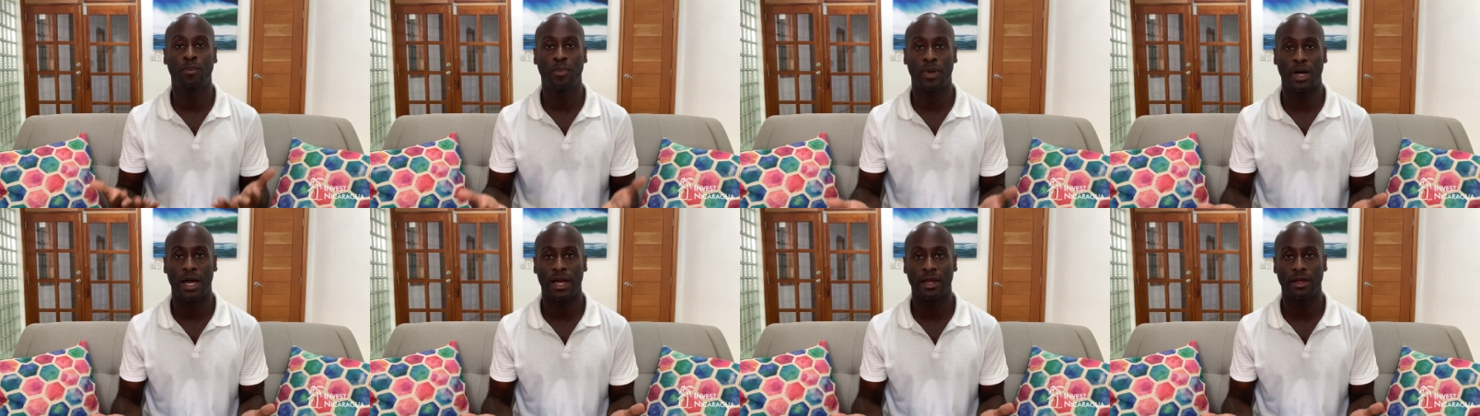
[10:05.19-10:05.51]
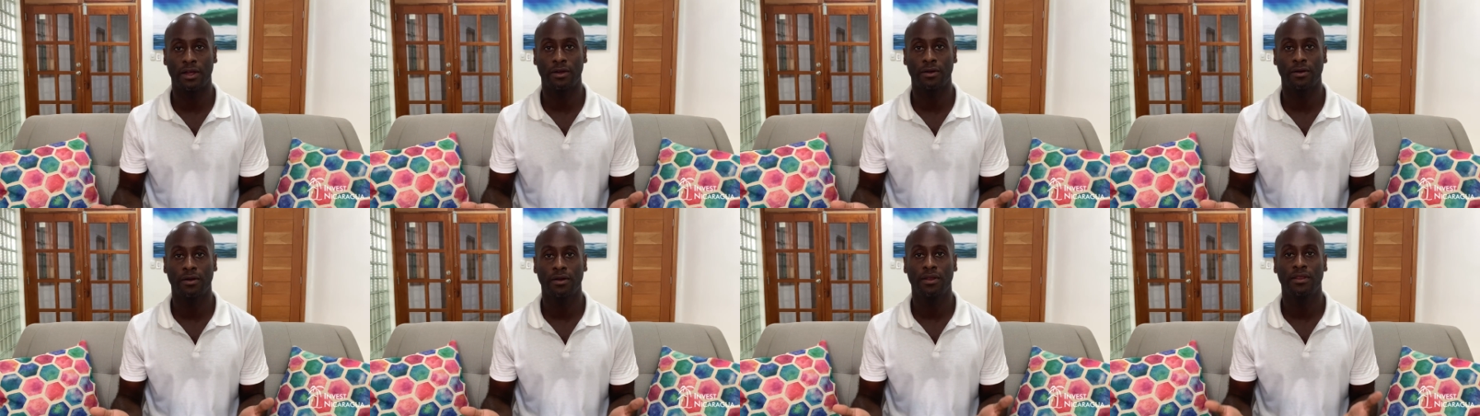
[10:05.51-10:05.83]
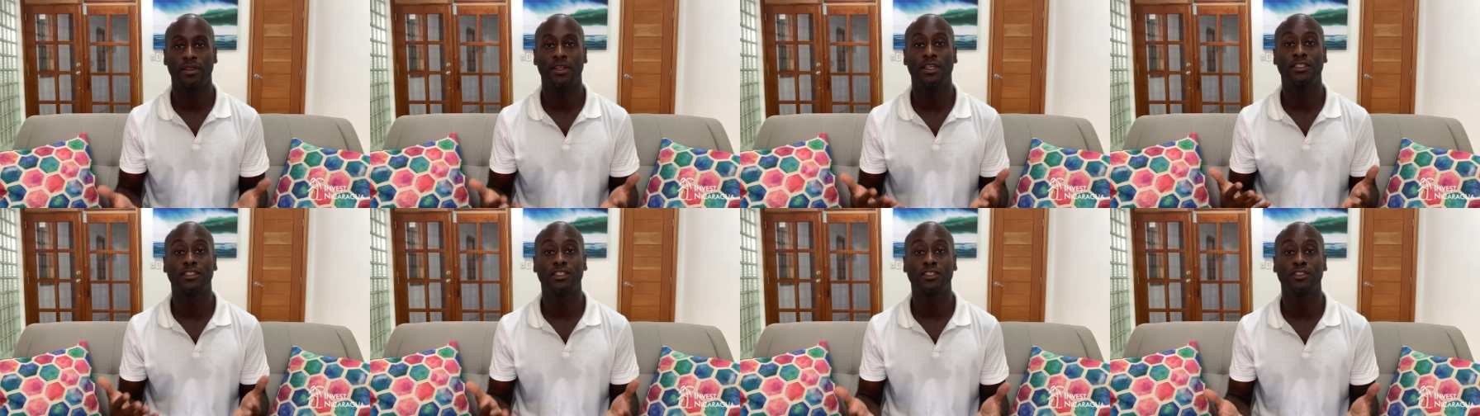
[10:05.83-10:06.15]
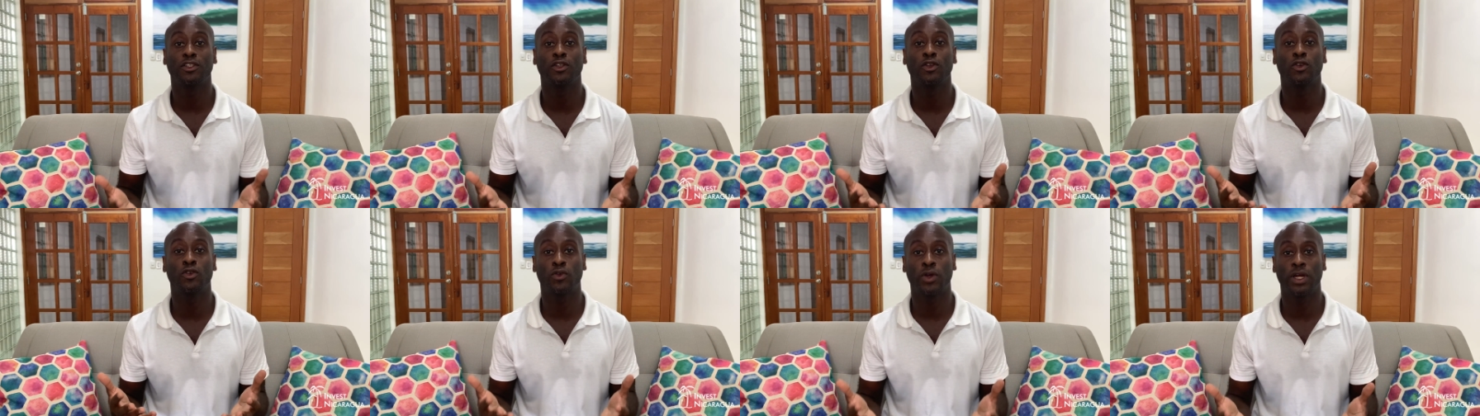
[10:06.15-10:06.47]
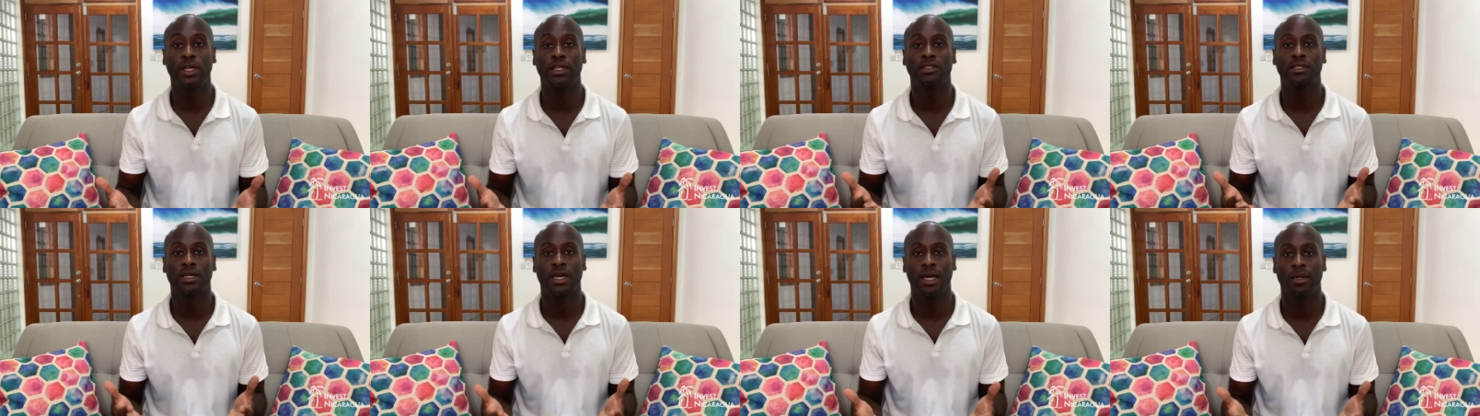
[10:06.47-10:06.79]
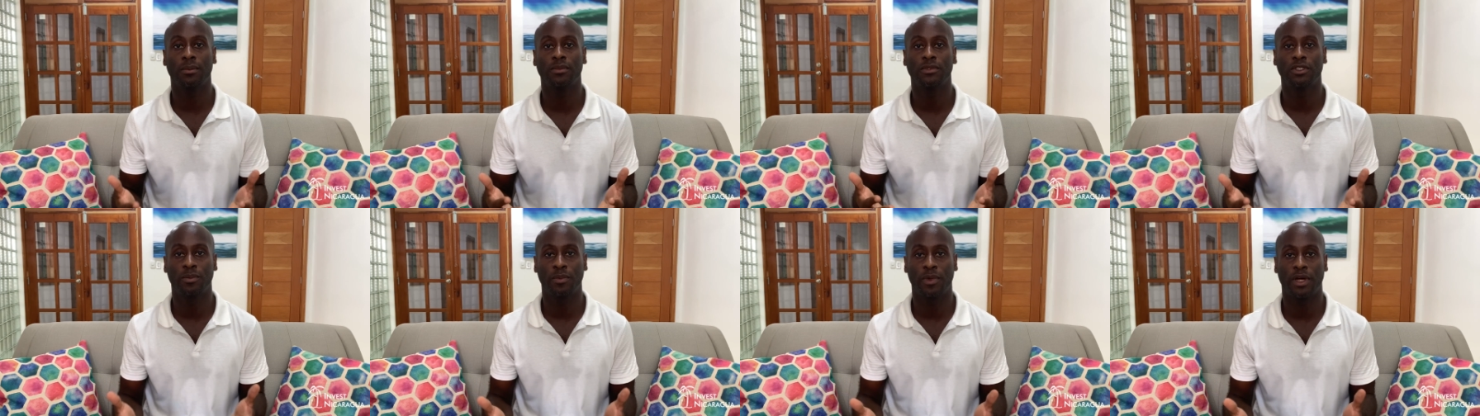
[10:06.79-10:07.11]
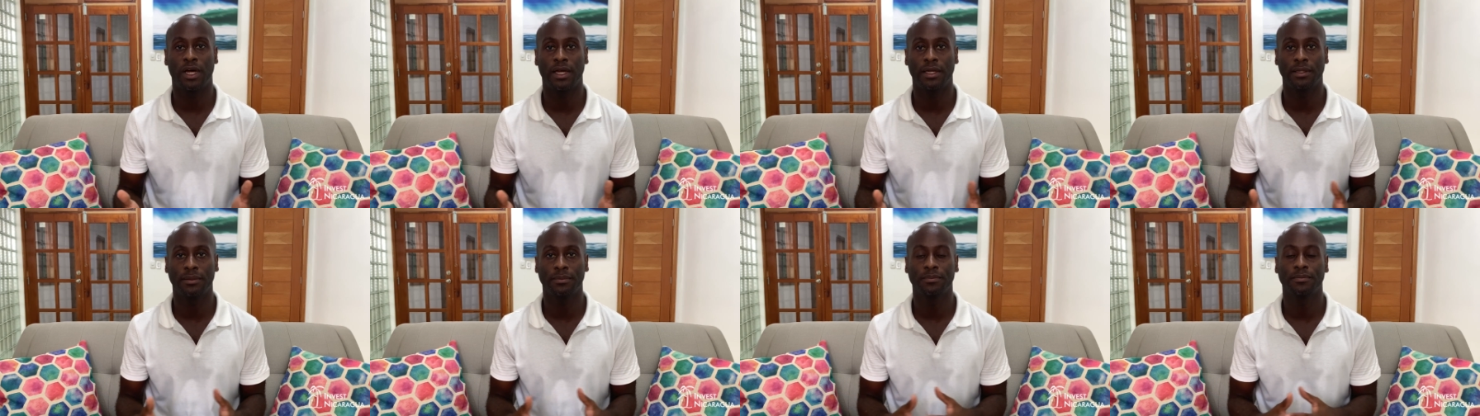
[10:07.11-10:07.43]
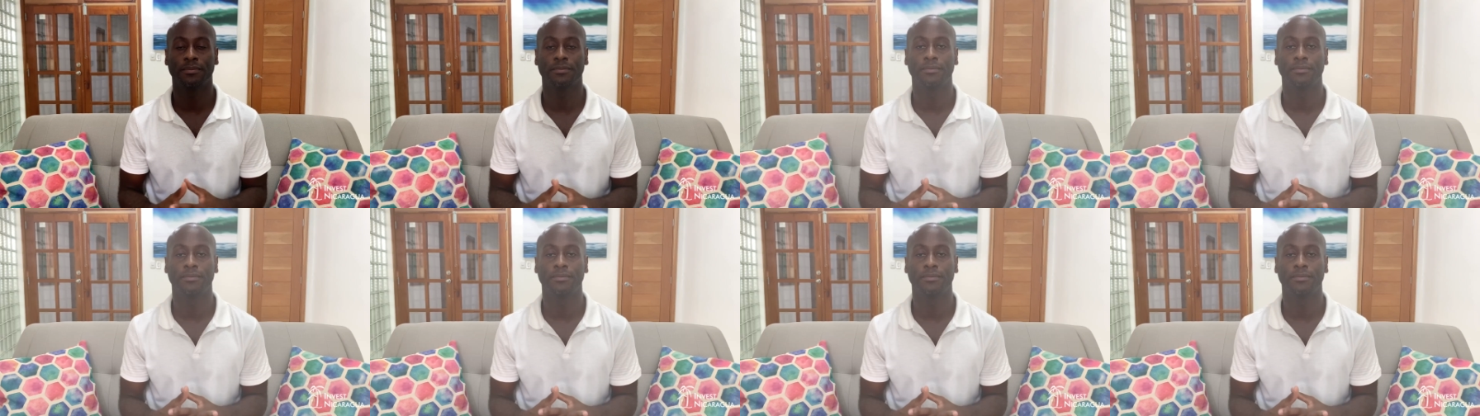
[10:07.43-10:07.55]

buyer. This is a great time to buy.